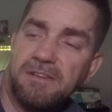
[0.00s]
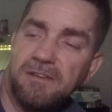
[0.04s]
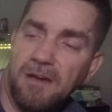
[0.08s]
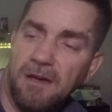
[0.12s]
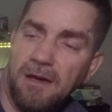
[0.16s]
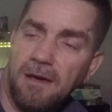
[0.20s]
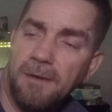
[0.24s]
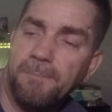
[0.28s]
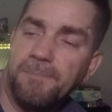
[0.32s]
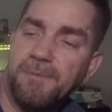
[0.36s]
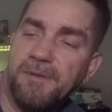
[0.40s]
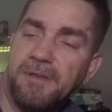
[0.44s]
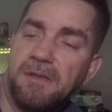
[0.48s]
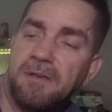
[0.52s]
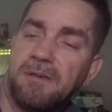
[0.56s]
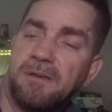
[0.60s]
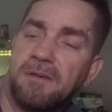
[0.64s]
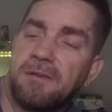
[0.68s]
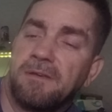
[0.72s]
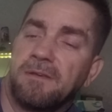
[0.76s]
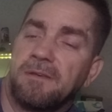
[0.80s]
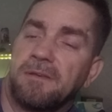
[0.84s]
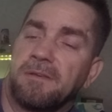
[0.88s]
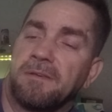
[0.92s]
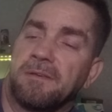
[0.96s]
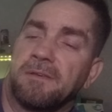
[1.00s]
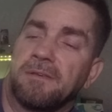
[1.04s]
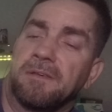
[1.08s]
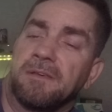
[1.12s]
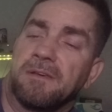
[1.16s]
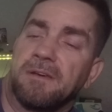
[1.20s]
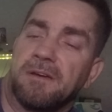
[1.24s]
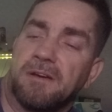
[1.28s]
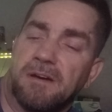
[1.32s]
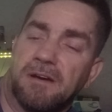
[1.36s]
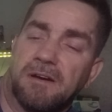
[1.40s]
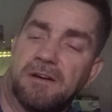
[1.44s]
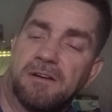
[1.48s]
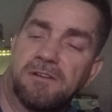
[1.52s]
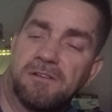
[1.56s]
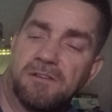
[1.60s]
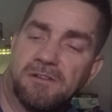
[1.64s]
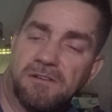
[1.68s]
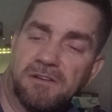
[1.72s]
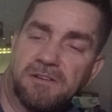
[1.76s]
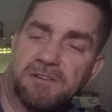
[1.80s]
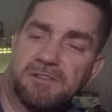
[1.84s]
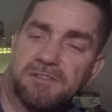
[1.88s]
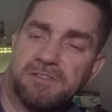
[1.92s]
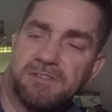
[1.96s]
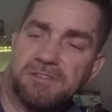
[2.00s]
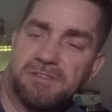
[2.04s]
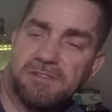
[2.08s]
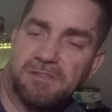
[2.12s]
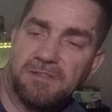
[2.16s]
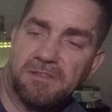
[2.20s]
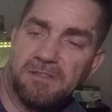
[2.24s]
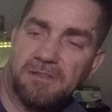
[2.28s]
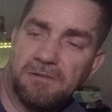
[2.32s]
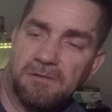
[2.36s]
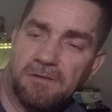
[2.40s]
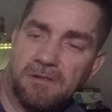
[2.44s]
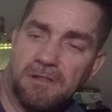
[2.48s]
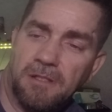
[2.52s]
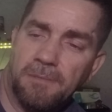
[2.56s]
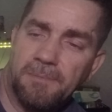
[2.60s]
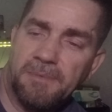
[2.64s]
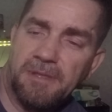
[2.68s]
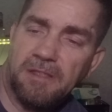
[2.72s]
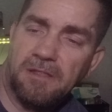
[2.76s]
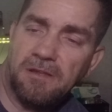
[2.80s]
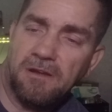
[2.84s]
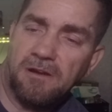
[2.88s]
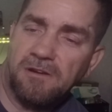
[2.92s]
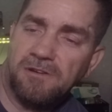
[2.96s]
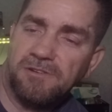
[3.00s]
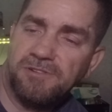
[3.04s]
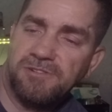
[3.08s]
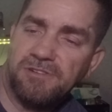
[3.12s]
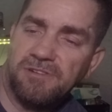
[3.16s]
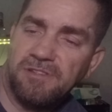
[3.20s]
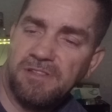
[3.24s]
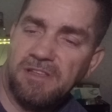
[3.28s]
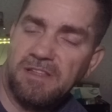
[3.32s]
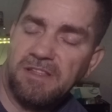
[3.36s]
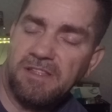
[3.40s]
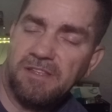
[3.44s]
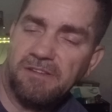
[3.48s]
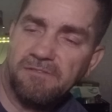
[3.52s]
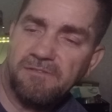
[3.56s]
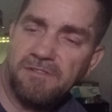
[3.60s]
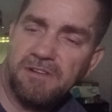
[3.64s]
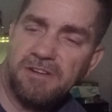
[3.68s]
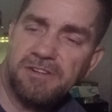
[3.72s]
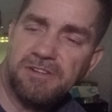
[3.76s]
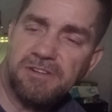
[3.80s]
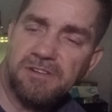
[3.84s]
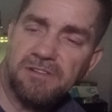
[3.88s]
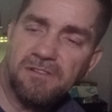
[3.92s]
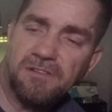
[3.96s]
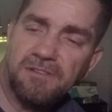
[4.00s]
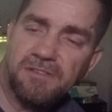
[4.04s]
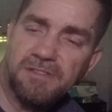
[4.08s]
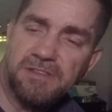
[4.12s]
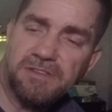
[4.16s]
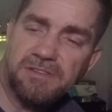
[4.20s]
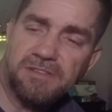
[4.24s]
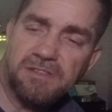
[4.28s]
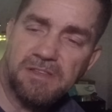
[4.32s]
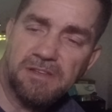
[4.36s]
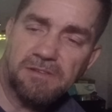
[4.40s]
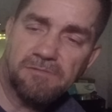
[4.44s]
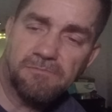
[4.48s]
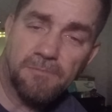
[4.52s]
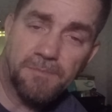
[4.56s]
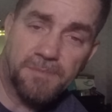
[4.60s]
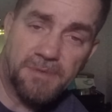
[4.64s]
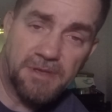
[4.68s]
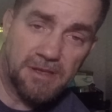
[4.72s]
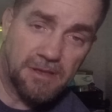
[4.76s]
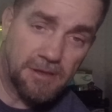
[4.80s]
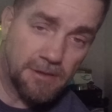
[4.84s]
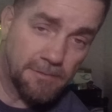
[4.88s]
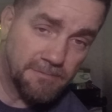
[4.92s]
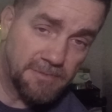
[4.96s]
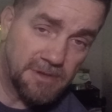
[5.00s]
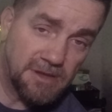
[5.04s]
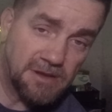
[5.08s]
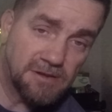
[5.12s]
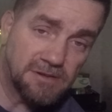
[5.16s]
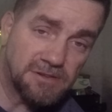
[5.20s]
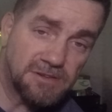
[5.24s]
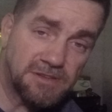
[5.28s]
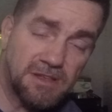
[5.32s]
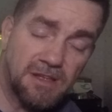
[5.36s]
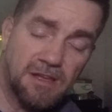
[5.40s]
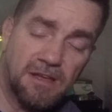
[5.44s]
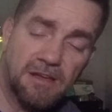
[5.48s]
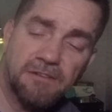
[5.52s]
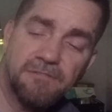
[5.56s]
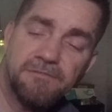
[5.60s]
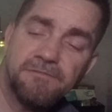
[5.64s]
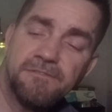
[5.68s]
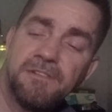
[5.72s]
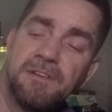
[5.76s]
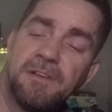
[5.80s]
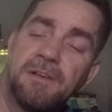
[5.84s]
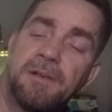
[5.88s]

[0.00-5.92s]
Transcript: cup uh, hooks. They're a little bit larger than the original and this thing will pick up bigger stuff.